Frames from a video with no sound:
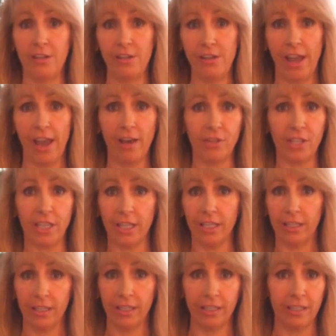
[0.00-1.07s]

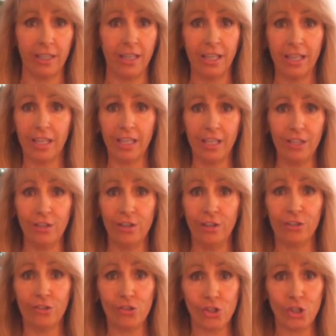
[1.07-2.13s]
navigating
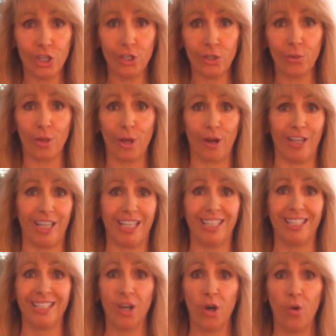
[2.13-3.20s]
in
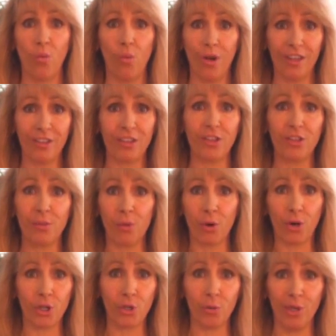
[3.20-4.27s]
January with the
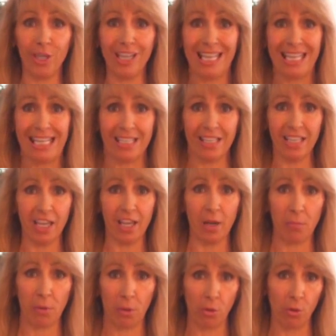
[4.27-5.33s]
Mercury in
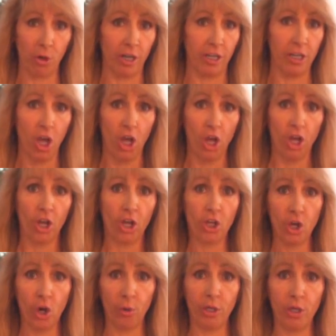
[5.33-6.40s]
Capricorn
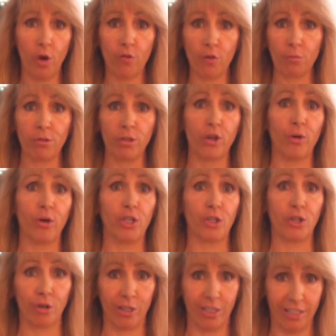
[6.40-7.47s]
going over Pluto and
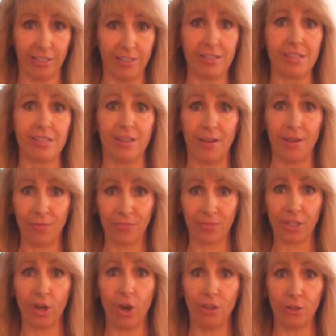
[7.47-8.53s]
Uranus
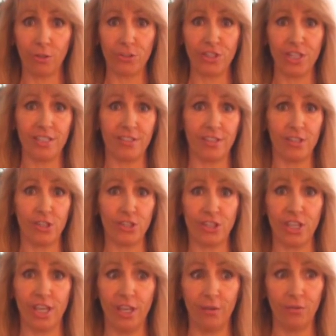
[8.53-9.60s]
on those dates I
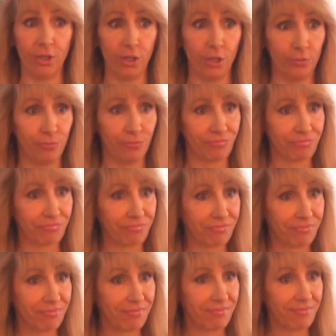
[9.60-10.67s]
just gave you.
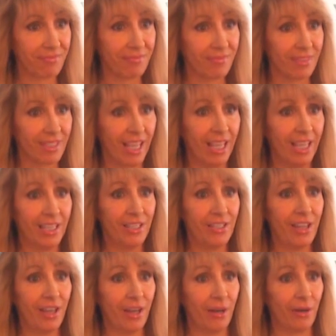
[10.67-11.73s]

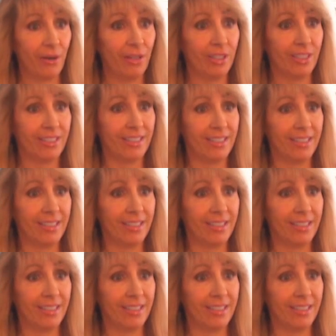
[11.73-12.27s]
Now,